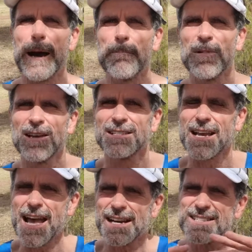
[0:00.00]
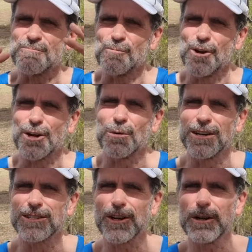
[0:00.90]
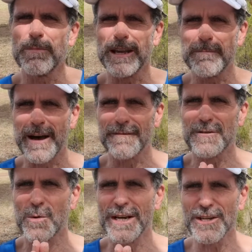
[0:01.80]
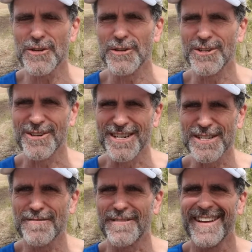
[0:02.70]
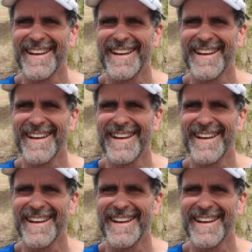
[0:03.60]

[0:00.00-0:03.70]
Um, so how does it work? Well, it's got to be above 22 degrees,